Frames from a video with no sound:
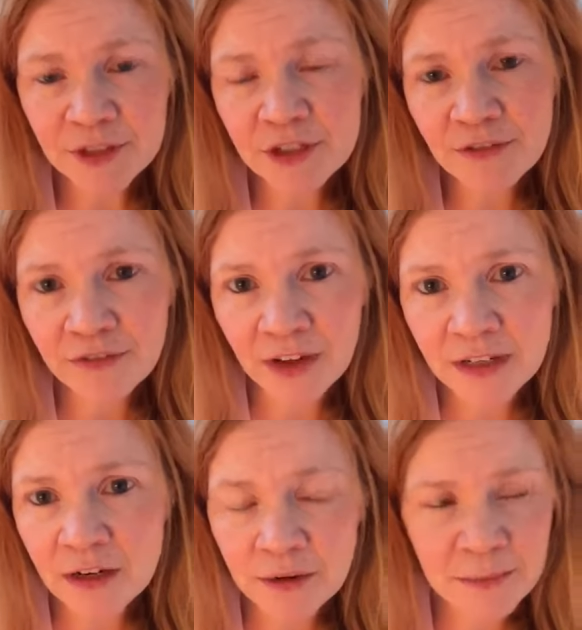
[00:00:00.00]
to
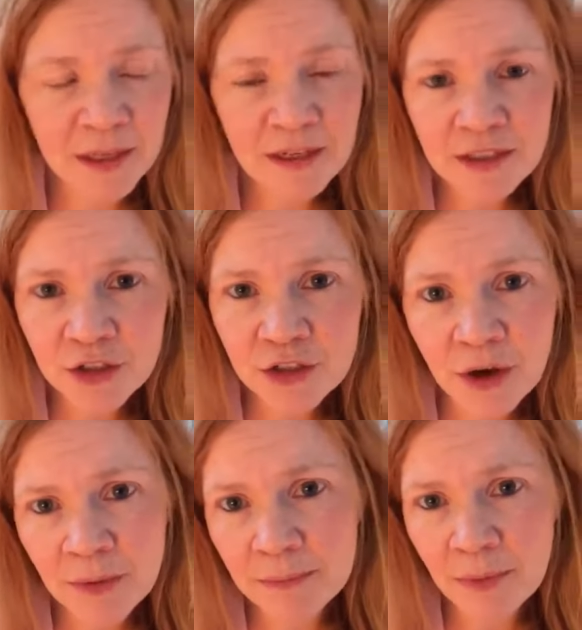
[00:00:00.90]
defend. I mean, it's
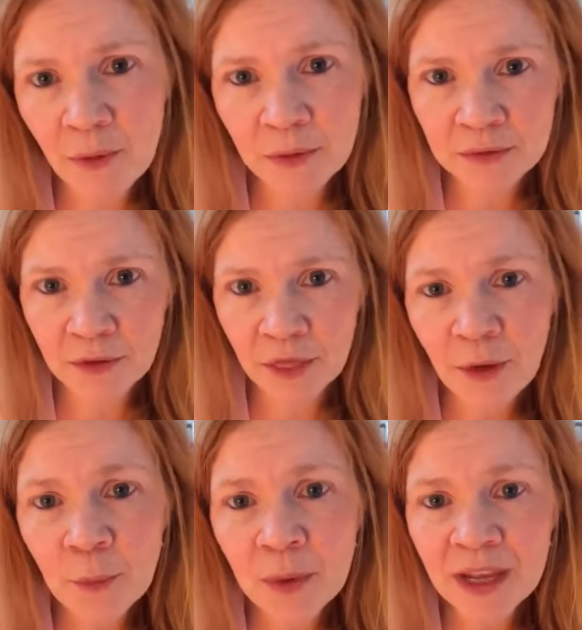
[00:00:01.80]
so important
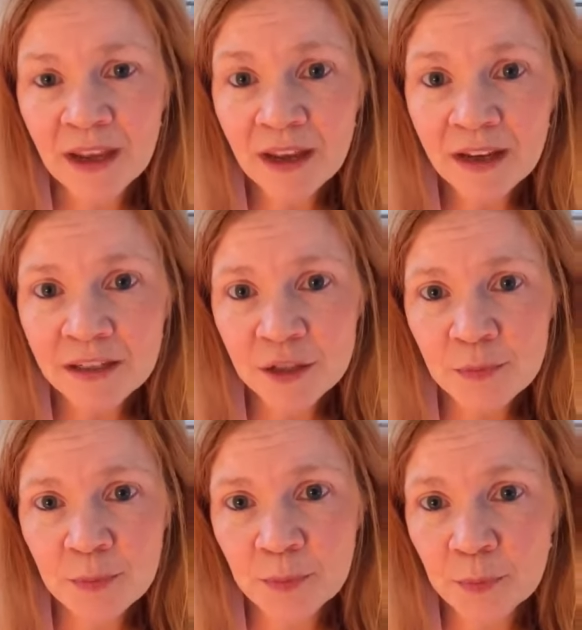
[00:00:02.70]
that we
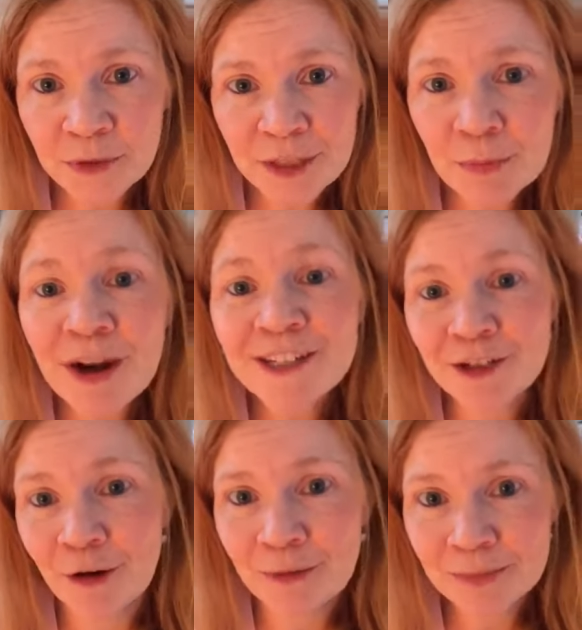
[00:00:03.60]
spread
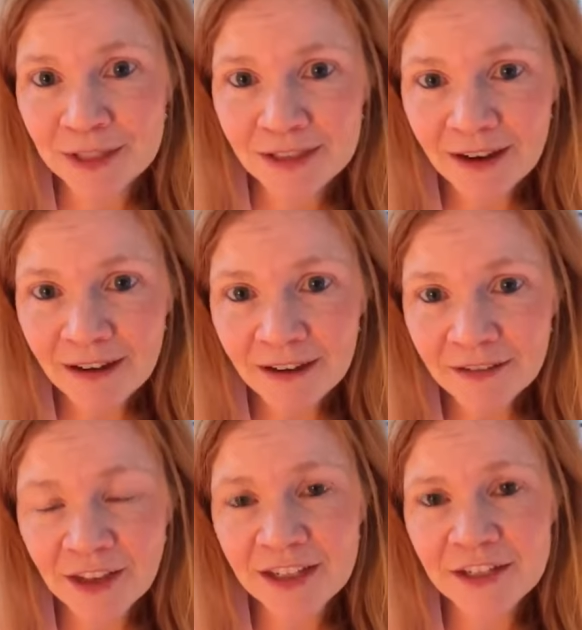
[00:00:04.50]
germs.
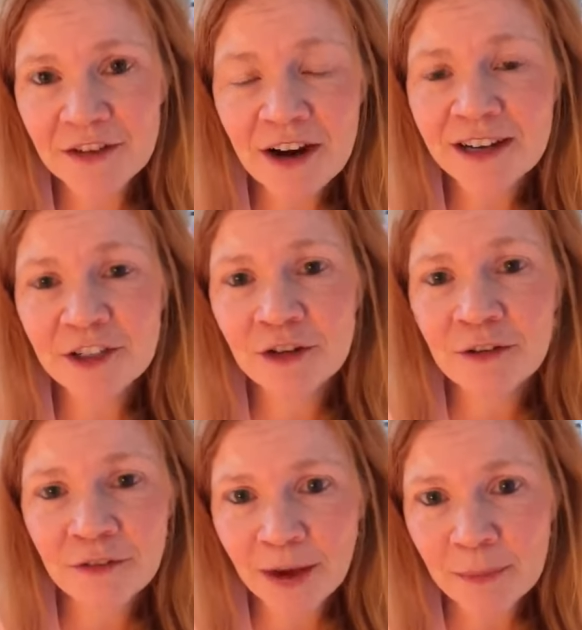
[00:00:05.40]
That's the nature
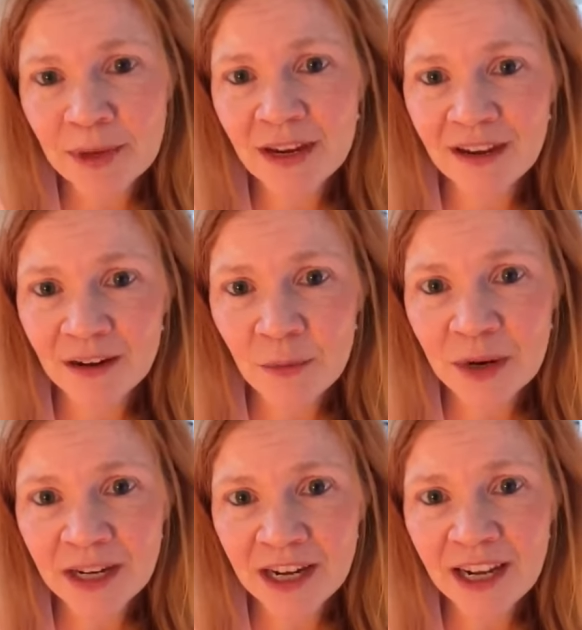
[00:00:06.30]
of our being.
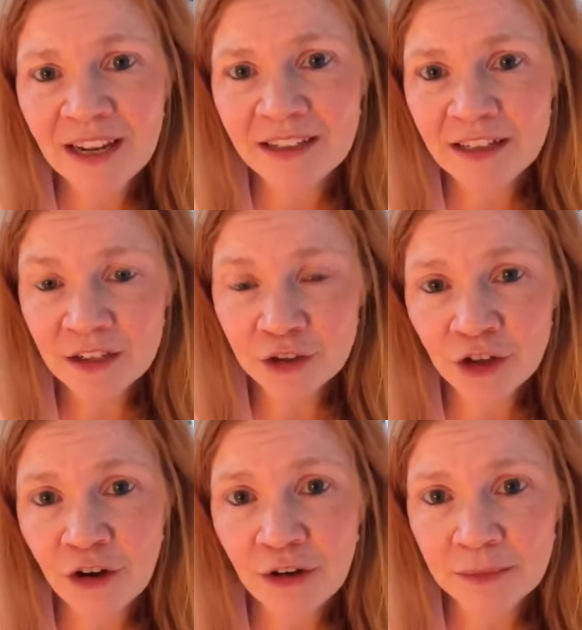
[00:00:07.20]
We need
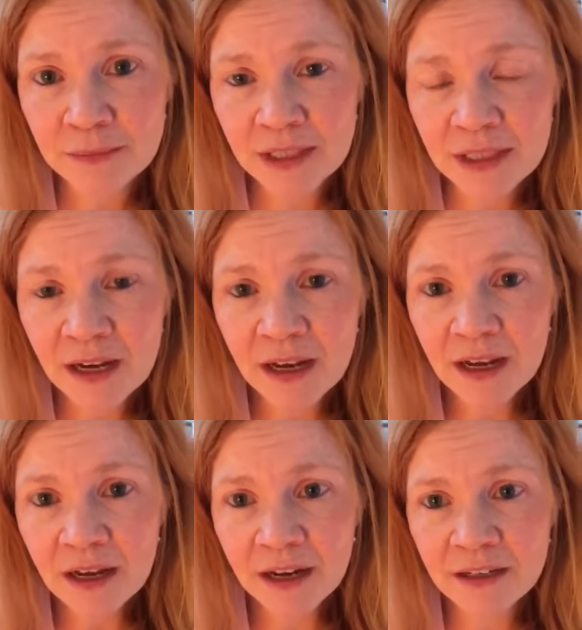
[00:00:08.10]
germs.
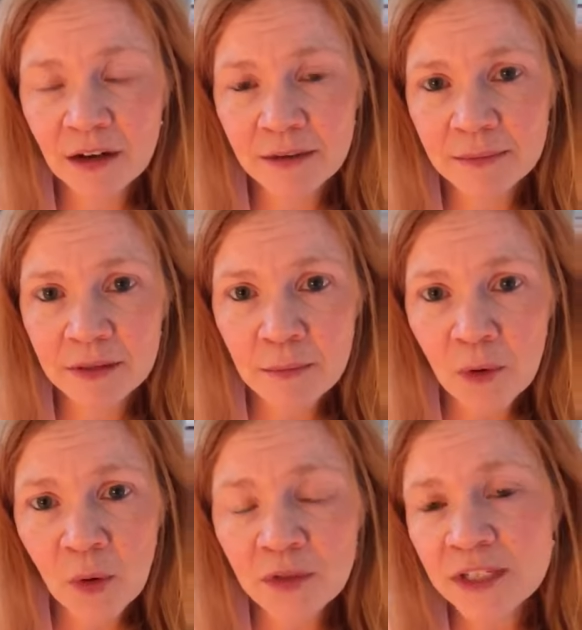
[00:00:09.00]
And the
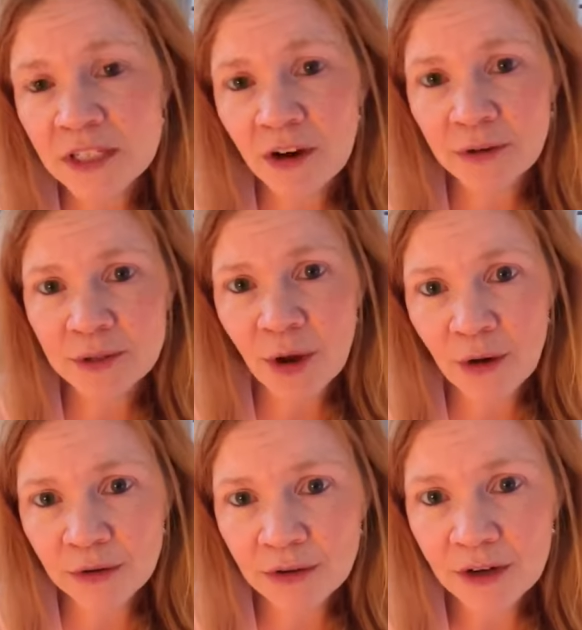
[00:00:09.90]
more this goes
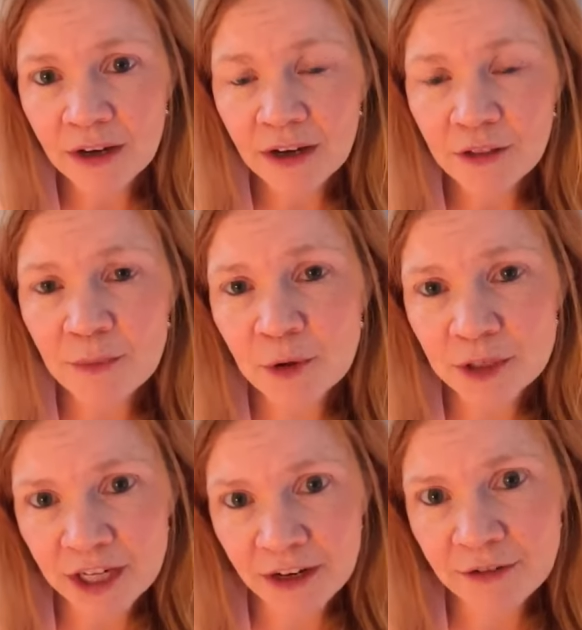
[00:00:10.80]
on, the more
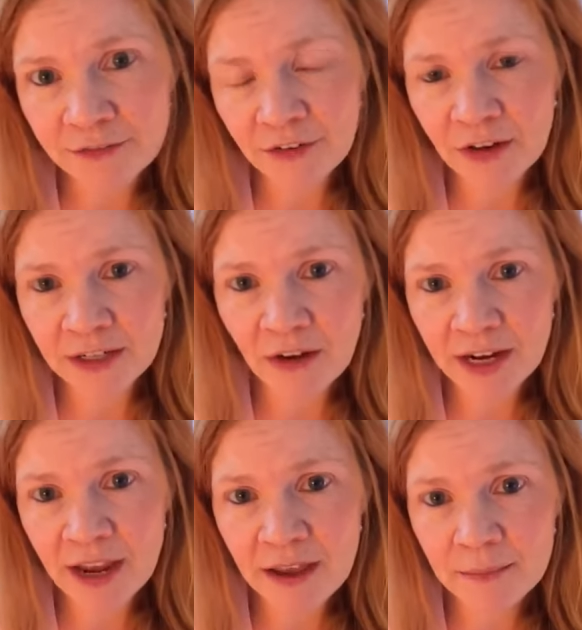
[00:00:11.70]
terrified I
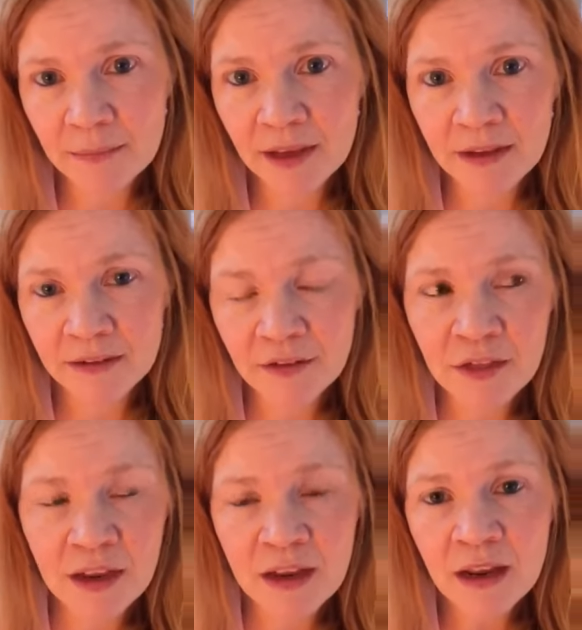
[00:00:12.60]
am at
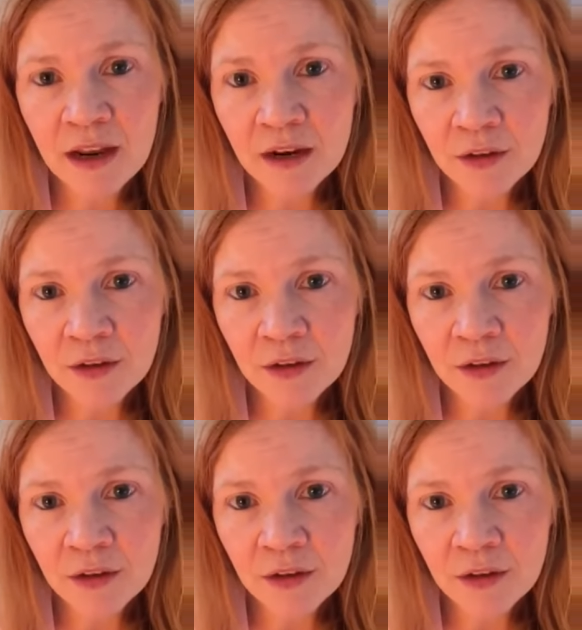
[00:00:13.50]
the